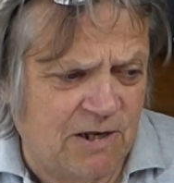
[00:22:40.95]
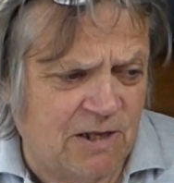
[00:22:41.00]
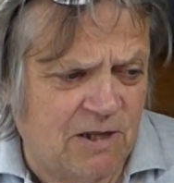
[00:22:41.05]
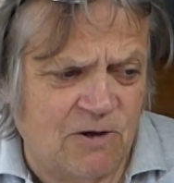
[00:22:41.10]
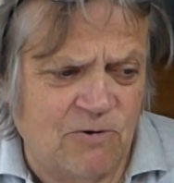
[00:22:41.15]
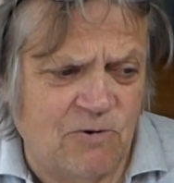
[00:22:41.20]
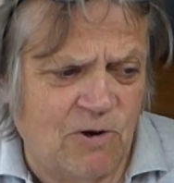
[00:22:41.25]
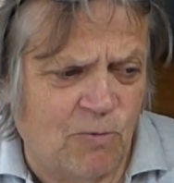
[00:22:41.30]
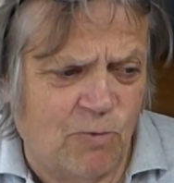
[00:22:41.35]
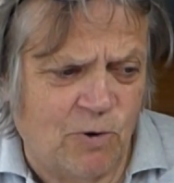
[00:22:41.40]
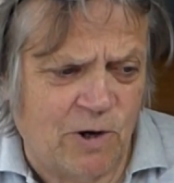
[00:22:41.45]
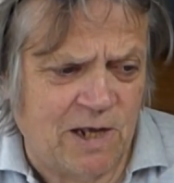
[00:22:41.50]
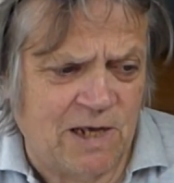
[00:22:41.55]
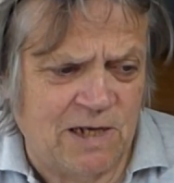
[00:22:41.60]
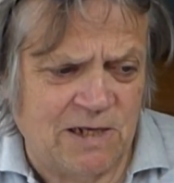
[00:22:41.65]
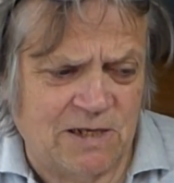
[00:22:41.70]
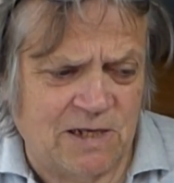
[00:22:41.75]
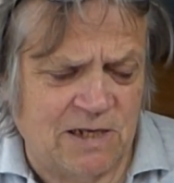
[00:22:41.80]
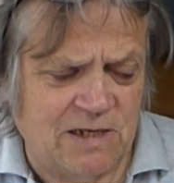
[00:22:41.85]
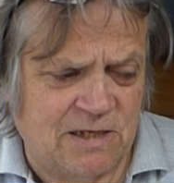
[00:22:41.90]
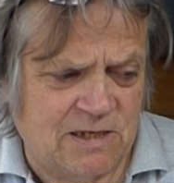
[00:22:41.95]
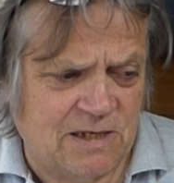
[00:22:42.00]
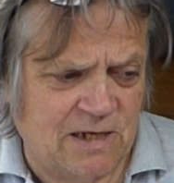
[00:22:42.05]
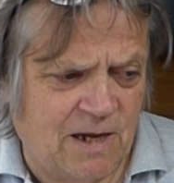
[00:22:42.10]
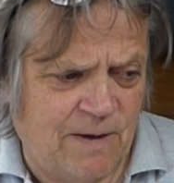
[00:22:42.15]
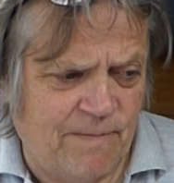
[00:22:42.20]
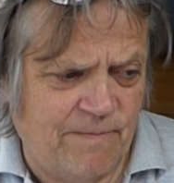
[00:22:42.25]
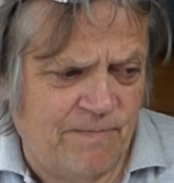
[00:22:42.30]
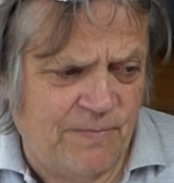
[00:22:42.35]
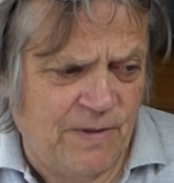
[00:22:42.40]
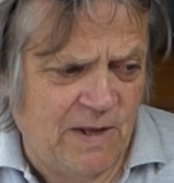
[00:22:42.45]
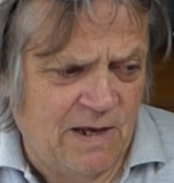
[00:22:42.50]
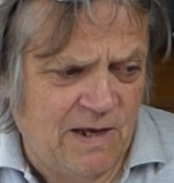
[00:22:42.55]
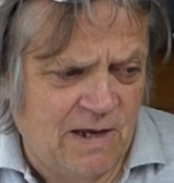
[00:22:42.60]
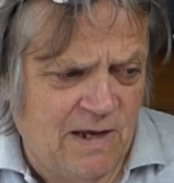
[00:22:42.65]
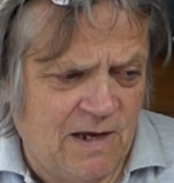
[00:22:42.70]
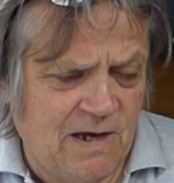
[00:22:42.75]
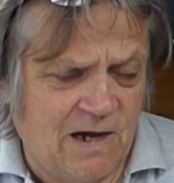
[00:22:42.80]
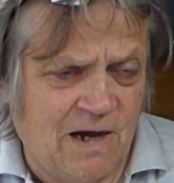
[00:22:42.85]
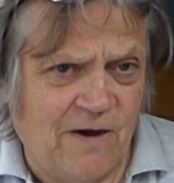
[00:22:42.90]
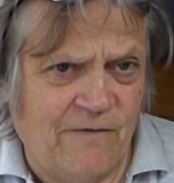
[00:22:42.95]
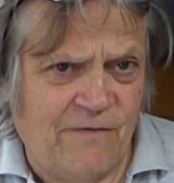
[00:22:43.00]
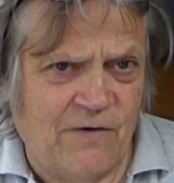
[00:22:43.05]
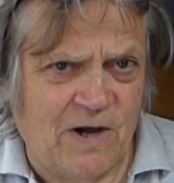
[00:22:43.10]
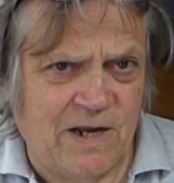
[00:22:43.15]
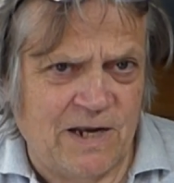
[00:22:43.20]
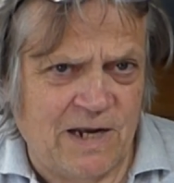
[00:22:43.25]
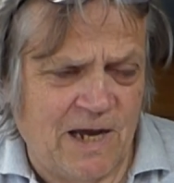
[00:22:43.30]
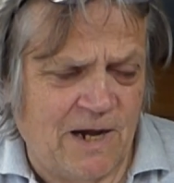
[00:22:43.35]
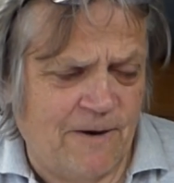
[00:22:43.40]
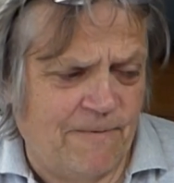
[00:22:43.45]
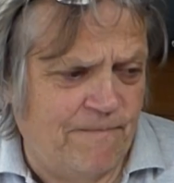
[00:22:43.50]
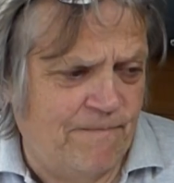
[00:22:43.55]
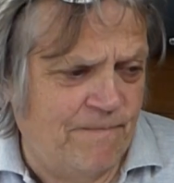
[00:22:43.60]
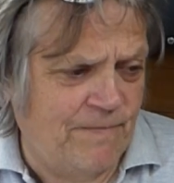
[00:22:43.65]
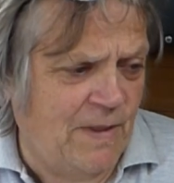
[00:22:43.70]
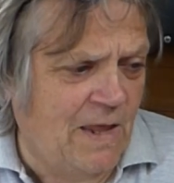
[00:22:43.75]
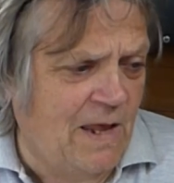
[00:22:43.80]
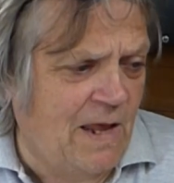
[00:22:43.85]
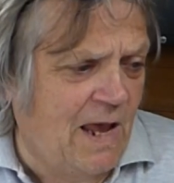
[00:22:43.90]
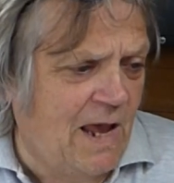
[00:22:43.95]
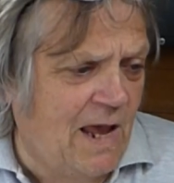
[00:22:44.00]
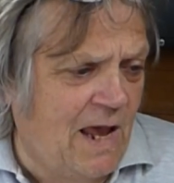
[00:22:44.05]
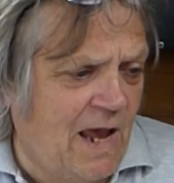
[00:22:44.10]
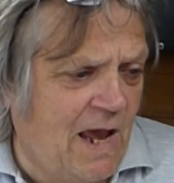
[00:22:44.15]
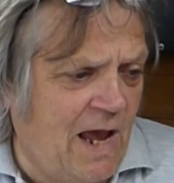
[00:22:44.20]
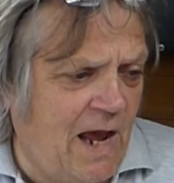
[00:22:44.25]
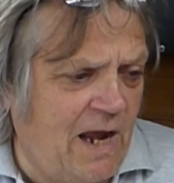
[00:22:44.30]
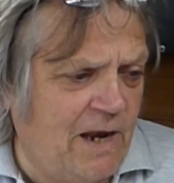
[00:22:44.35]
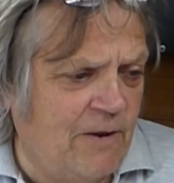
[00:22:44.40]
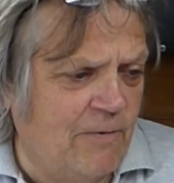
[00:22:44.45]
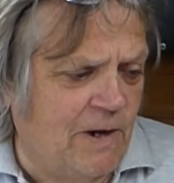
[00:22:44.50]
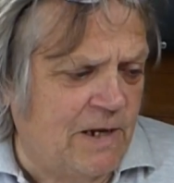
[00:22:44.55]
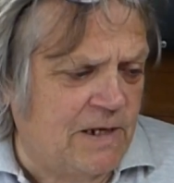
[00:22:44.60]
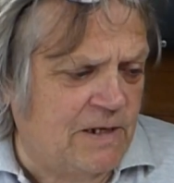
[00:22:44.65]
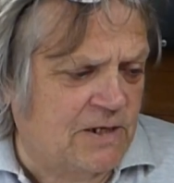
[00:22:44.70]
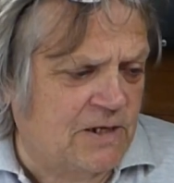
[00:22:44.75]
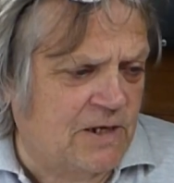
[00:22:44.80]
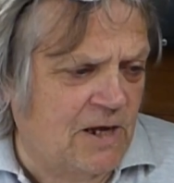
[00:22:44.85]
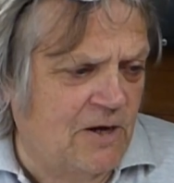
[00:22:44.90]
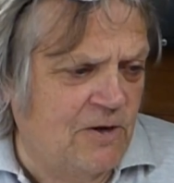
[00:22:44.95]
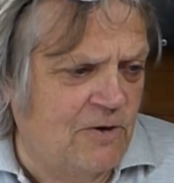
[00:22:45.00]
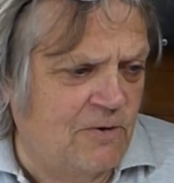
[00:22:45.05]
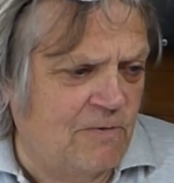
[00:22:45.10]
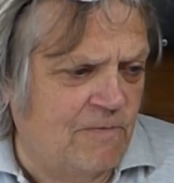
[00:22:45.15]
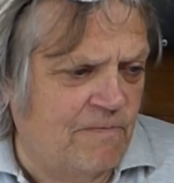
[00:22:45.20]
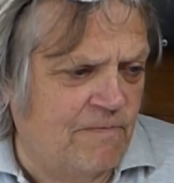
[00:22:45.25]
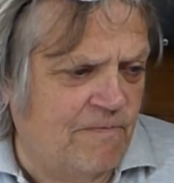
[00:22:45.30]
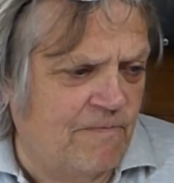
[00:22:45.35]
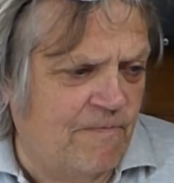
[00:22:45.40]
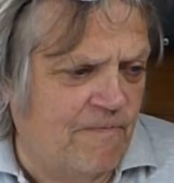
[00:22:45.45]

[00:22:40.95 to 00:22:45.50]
I don't know what it is. It's I'll find out. Anyway, so